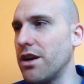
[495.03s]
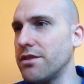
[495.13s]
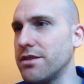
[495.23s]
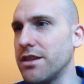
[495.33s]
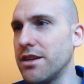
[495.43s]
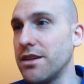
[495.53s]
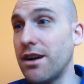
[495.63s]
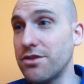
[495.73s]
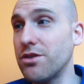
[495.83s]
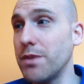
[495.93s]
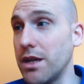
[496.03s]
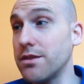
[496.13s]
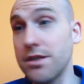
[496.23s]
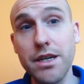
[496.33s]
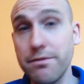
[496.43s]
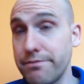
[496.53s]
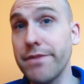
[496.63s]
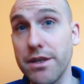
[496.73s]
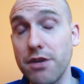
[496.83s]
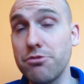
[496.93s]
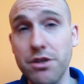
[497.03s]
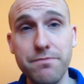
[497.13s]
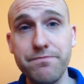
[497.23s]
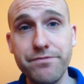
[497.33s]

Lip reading: and I'd sort of be like, see, I told you.